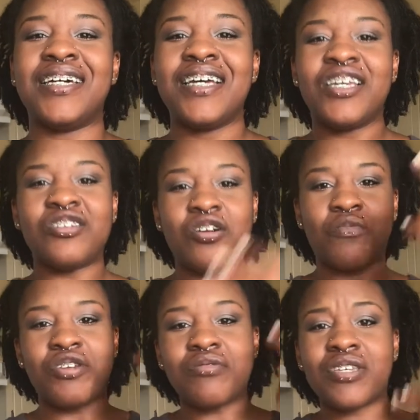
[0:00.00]

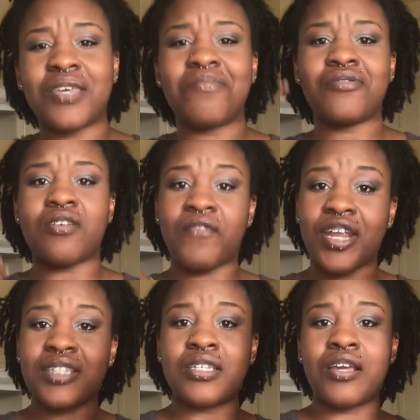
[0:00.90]
when you keep yourself in
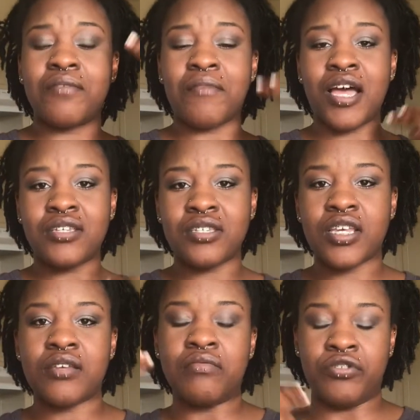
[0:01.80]
that same
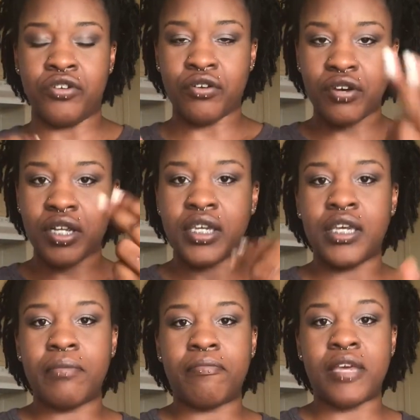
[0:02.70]
mindset, you're going to
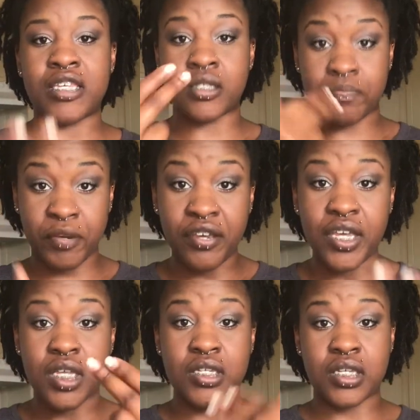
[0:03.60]
keep
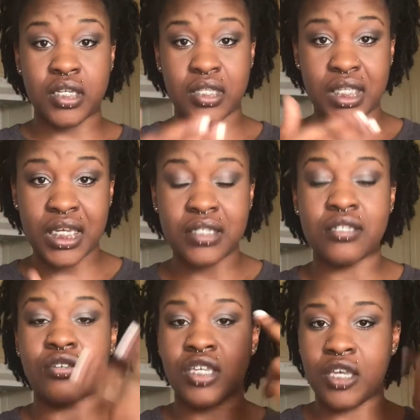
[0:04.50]
experiencing things
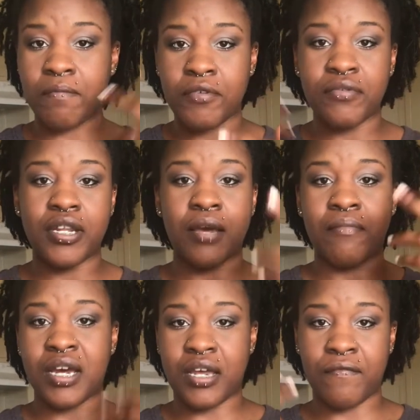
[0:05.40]
to keep you in that
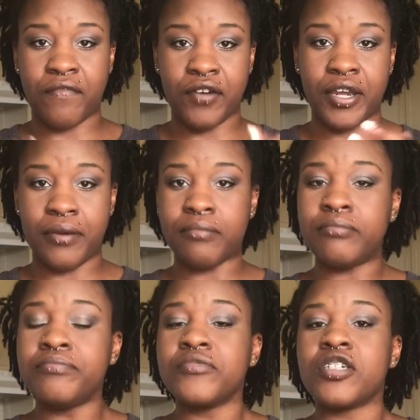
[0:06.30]
mind frame.
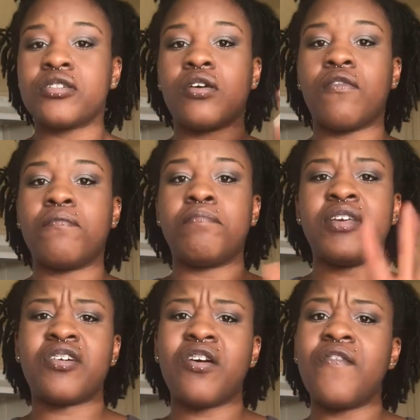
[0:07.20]
So
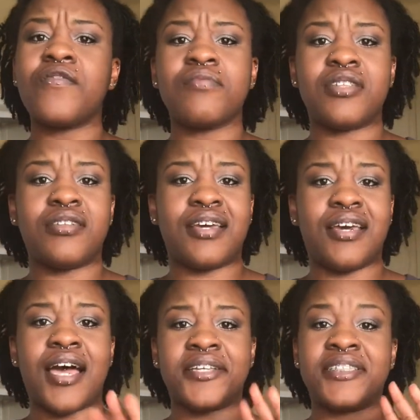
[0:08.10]
be careful with
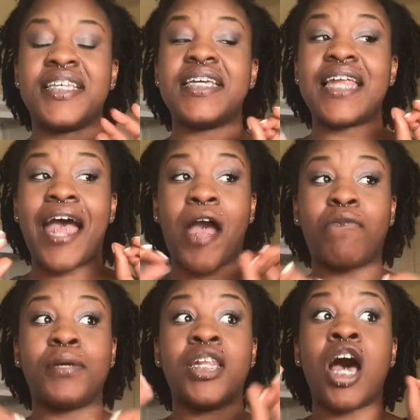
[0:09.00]
that. I see it
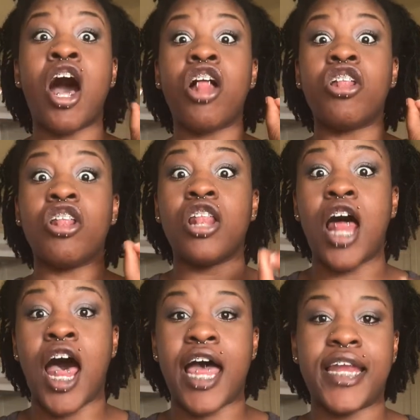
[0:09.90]
happen a
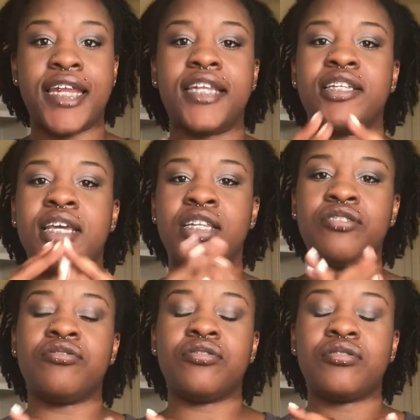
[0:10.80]
lot,
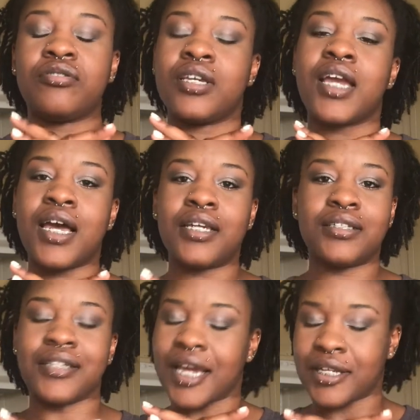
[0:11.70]
and you
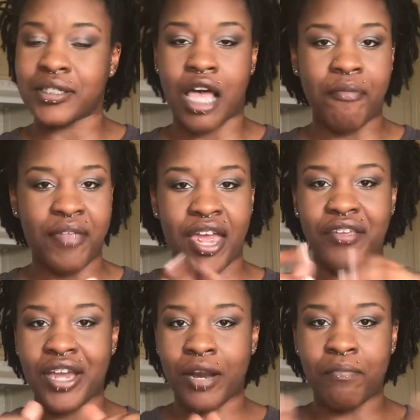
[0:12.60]
gotta stop that.
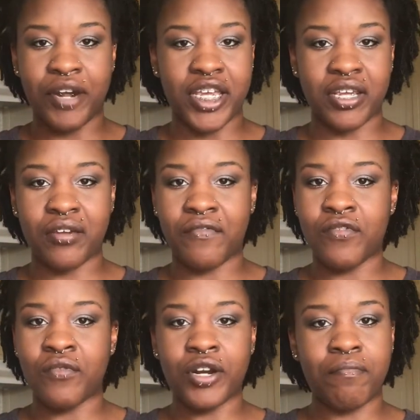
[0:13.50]
You gotta break it. If you
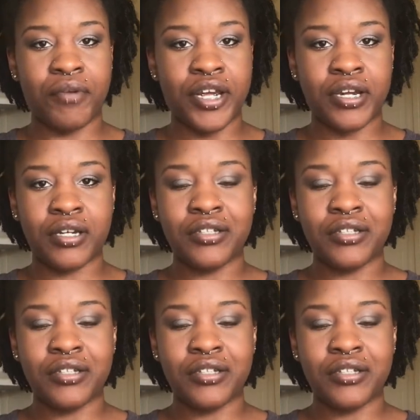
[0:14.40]
want to break